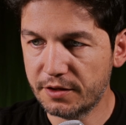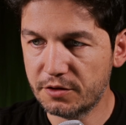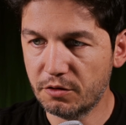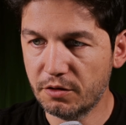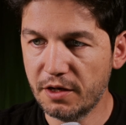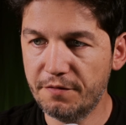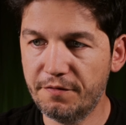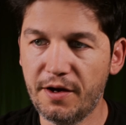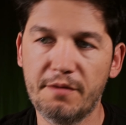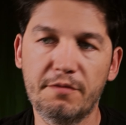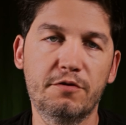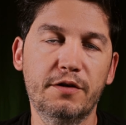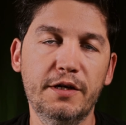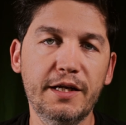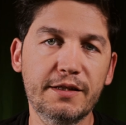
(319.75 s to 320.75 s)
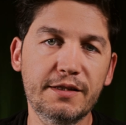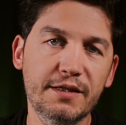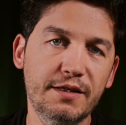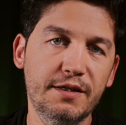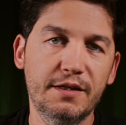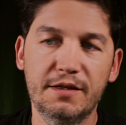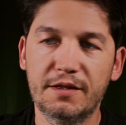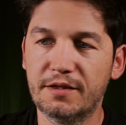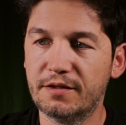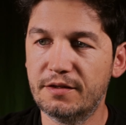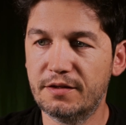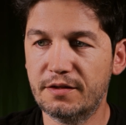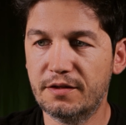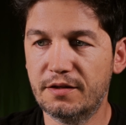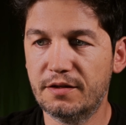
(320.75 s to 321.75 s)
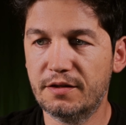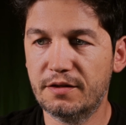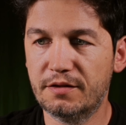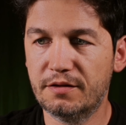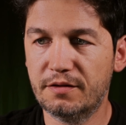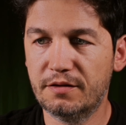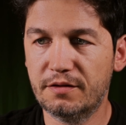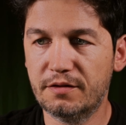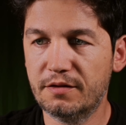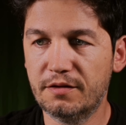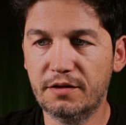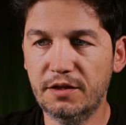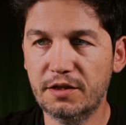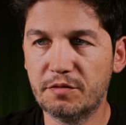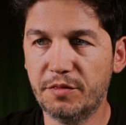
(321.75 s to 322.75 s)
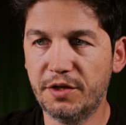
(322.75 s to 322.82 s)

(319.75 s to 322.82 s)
So if I'm correct, this